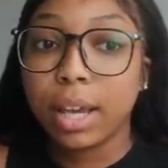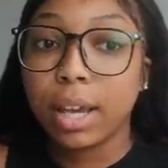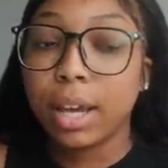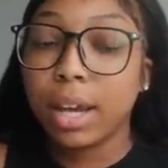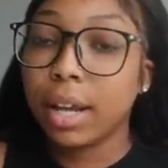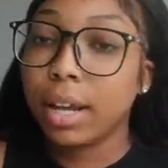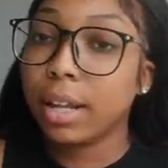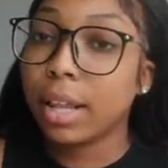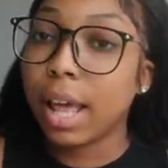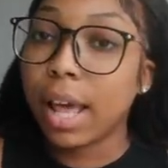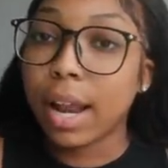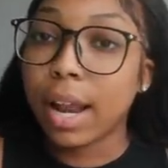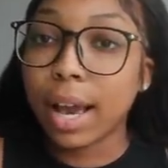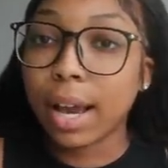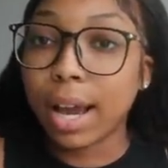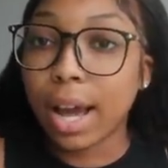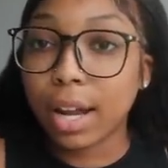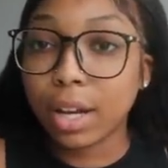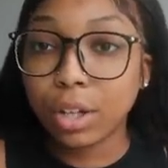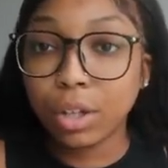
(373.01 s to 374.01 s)
and that
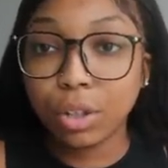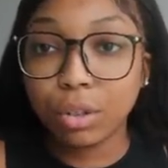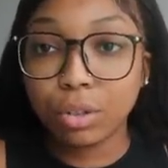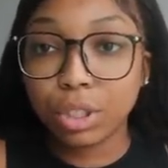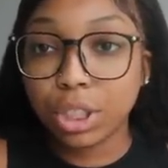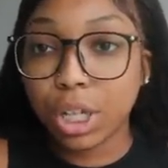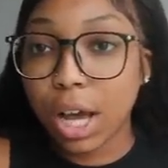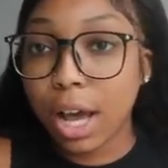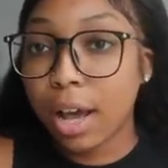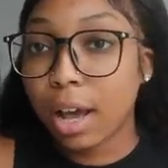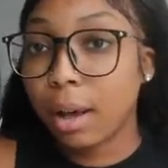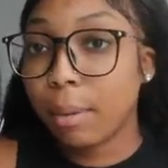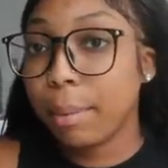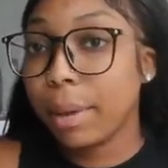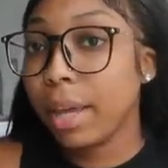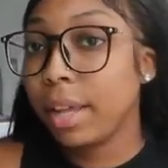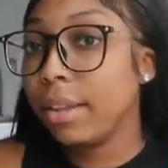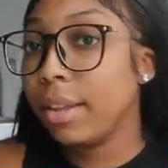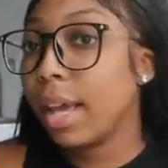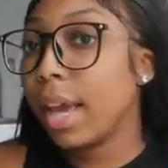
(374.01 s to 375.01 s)
I got a new job
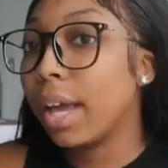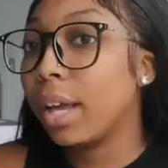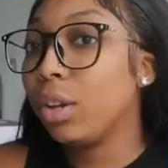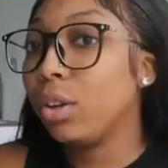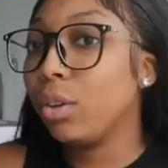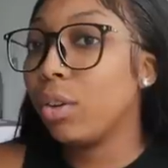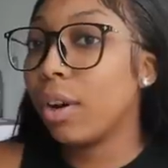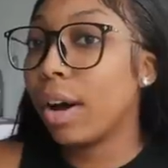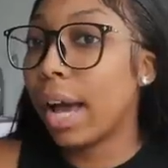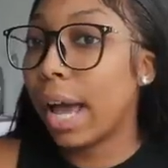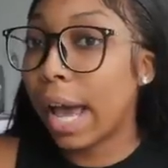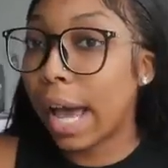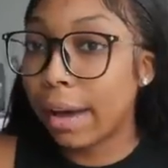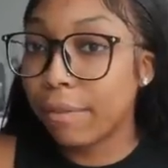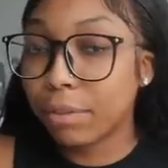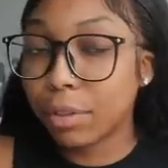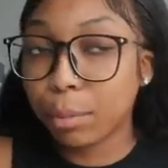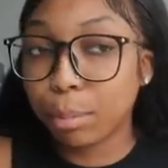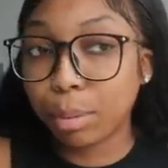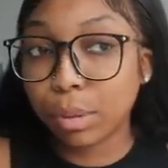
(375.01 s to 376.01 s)
and that you know I
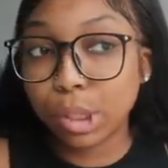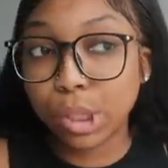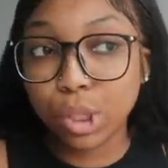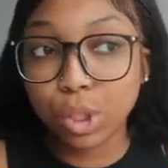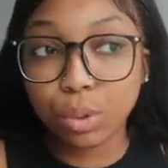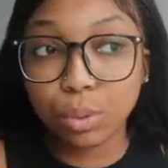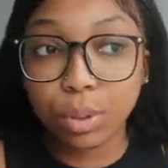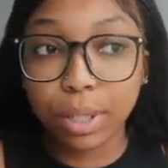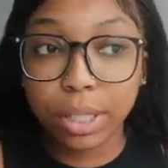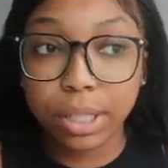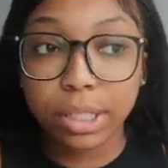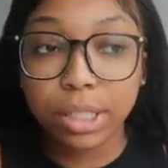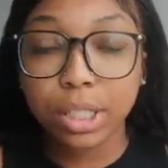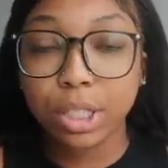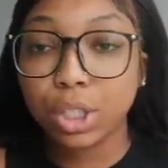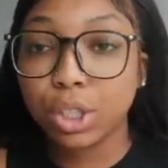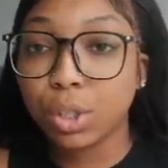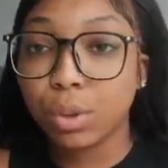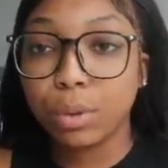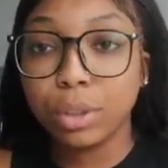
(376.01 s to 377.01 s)
have to pursue it
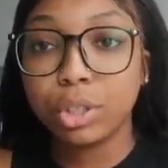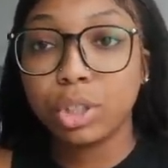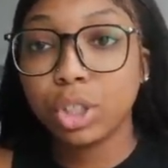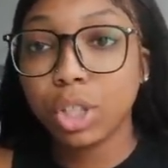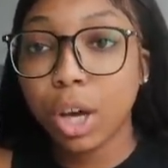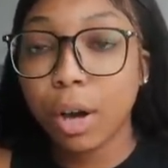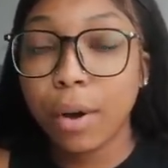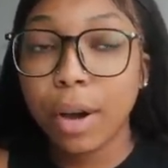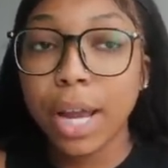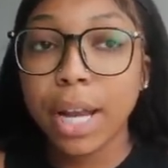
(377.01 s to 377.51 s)
and so and so.